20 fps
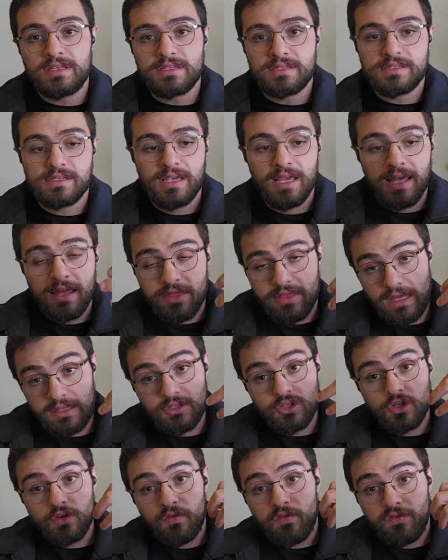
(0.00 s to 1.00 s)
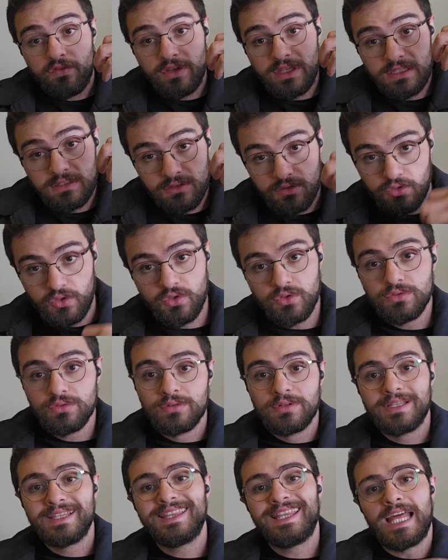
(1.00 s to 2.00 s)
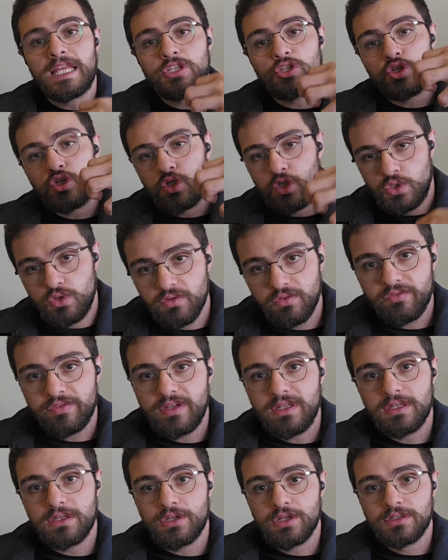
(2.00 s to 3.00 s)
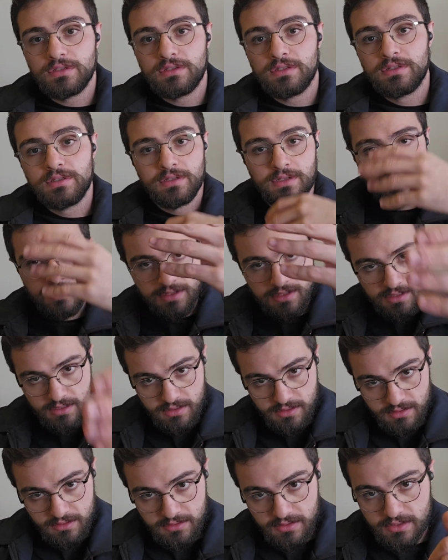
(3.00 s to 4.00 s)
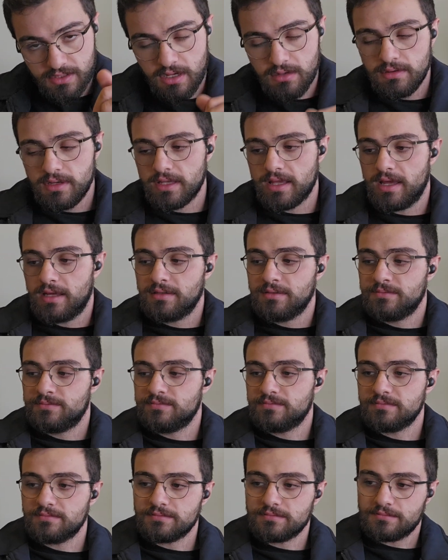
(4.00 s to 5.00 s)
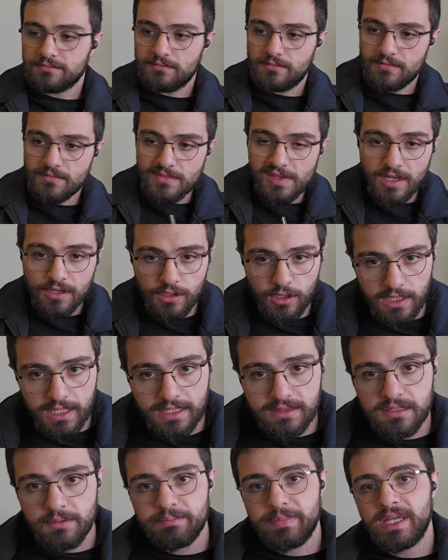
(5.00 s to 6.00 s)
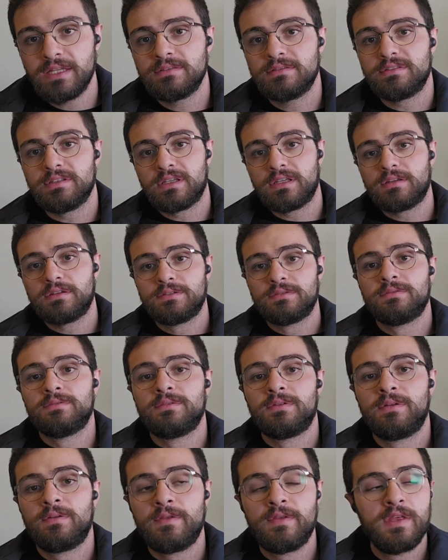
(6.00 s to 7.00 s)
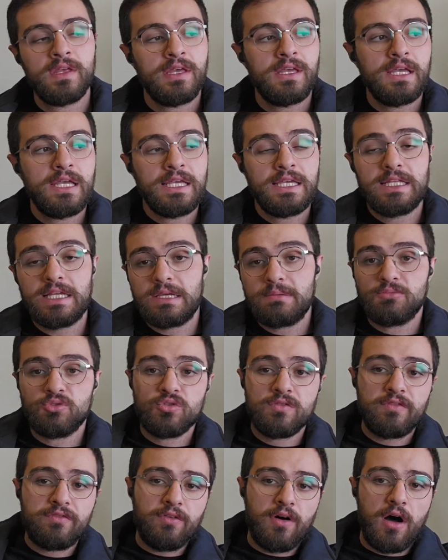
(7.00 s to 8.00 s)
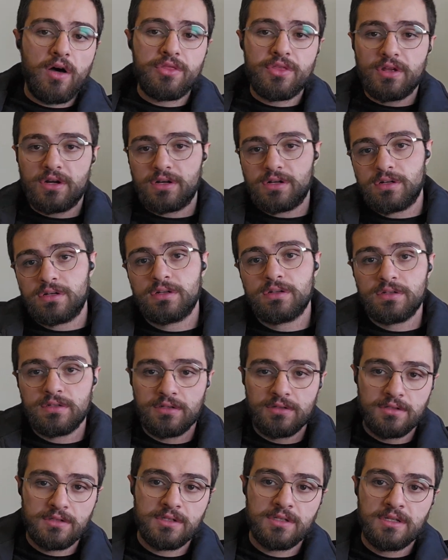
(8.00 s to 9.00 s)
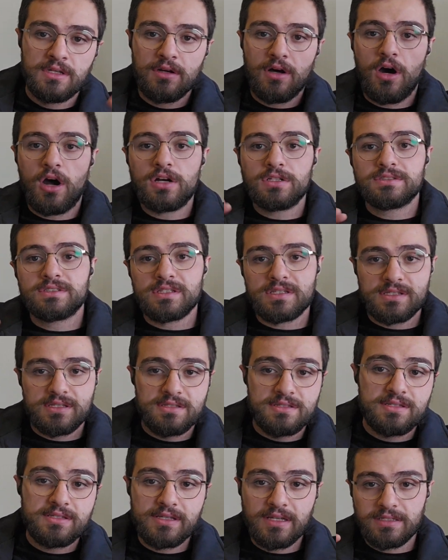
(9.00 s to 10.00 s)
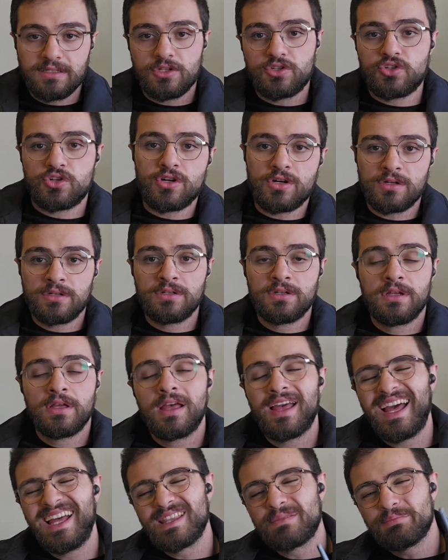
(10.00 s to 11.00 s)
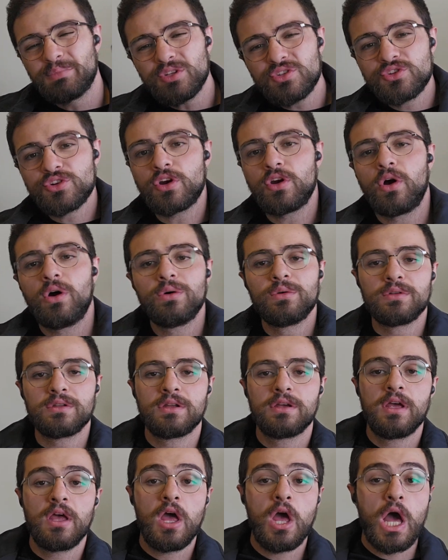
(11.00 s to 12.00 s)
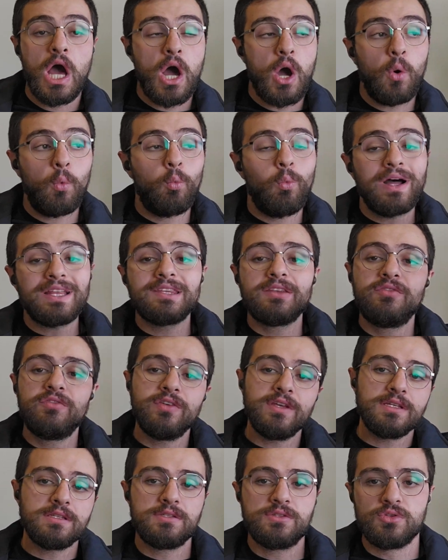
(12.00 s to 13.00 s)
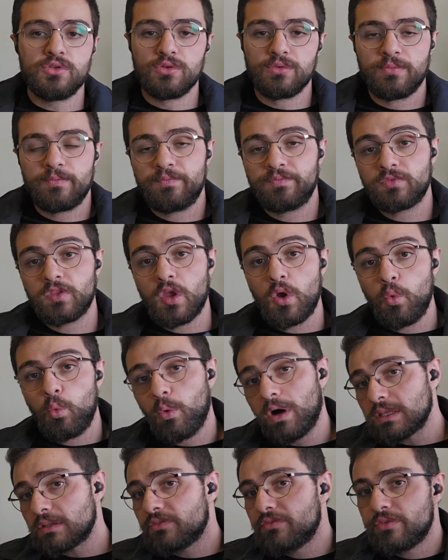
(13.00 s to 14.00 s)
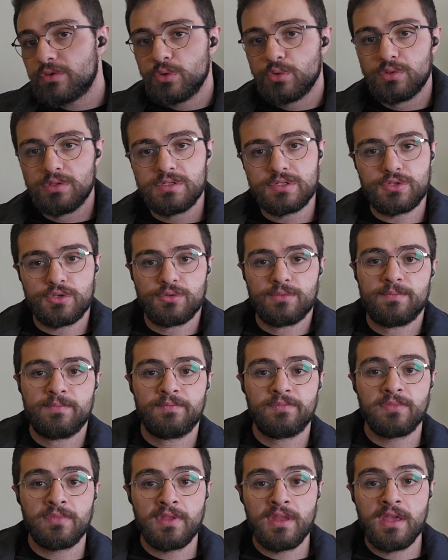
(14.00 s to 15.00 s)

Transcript: things that feed you, that you feel good? So again, look at the painting, remove other artist's signature and put your own. What feeds you? What fuels you?